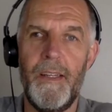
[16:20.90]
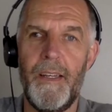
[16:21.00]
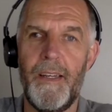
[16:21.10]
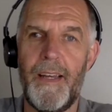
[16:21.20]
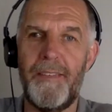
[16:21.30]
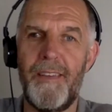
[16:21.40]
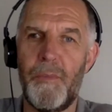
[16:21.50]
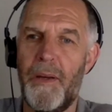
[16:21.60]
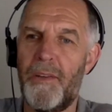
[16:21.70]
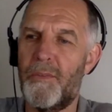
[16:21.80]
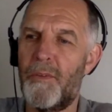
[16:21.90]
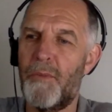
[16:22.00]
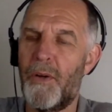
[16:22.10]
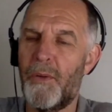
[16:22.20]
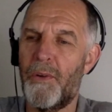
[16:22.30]
anticipated some of
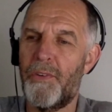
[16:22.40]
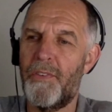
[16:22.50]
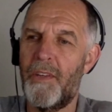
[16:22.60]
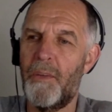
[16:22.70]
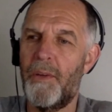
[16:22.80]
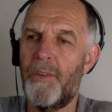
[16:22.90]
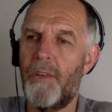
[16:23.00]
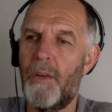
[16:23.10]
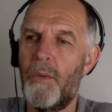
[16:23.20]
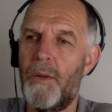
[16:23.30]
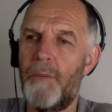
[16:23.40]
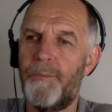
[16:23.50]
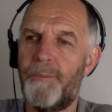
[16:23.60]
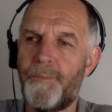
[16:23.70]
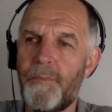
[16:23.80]
my questions anyway. So
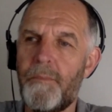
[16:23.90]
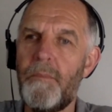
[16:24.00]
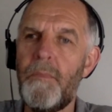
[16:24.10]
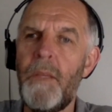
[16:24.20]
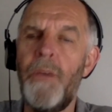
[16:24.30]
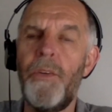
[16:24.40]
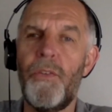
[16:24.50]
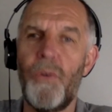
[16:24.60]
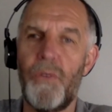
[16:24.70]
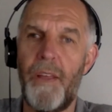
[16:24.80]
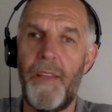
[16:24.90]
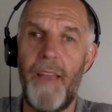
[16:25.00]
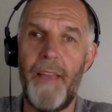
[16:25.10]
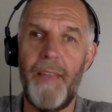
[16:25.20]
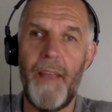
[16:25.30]
you just talked at the
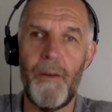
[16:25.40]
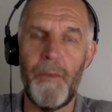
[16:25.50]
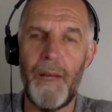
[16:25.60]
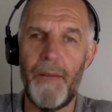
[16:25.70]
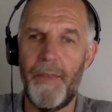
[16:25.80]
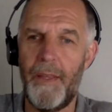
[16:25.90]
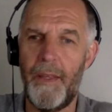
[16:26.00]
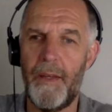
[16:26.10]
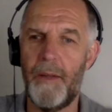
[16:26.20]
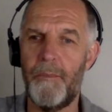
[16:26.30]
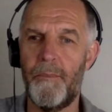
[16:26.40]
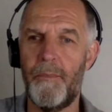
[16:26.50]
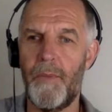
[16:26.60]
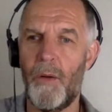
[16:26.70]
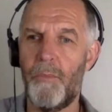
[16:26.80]
end there about the
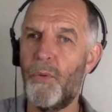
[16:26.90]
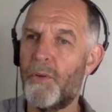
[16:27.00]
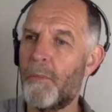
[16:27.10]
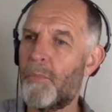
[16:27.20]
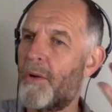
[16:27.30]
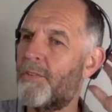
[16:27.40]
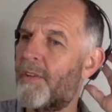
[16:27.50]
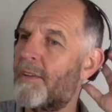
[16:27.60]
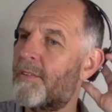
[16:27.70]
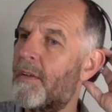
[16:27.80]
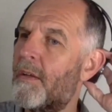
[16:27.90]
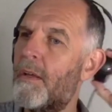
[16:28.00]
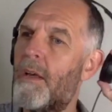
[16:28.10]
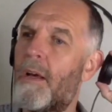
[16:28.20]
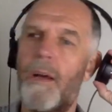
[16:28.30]
onboarding process.
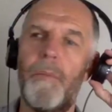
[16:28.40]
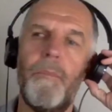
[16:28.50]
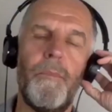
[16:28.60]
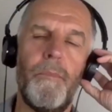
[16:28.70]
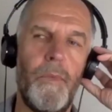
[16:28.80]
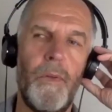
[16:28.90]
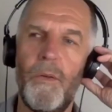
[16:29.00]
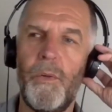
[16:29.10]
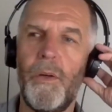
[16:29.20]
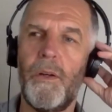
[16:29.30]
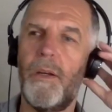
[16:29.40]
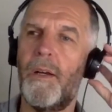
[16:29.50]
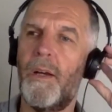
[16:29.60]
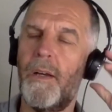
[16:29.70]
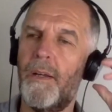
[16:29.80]
We've got
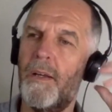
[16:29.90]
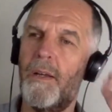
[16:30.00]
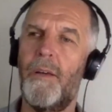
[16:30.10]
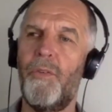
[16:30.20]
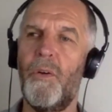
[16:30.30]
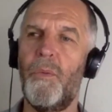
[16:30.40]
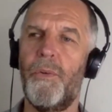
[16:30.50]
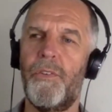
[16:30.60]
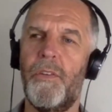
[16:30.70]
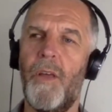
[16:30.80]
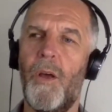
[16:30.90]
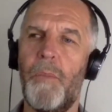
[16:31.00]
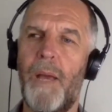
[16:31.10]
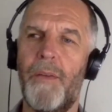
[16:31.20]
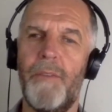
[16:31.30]
a viewer wants to know
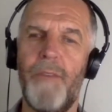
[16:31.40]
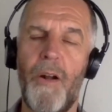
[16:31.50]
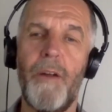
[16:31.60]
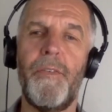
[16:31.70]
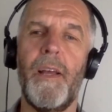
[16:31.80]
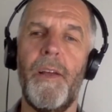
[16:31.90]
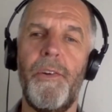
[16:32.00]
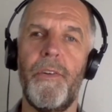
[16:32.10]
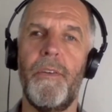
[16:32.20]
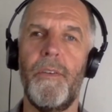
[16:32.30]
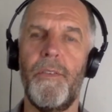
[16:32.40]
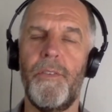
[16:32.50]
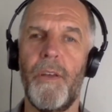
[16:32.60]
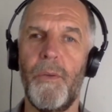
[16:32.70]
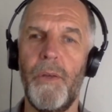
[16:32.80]
about the verification.
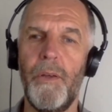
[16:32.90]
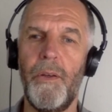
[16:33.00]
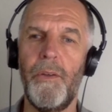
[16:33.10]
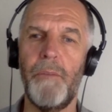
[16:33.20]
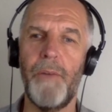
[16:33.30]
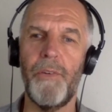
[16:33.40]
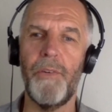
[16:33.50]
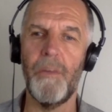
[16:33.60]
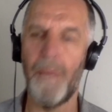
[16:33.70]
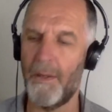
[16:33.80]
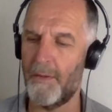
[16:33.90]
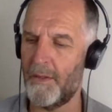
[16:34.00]
So you did mention about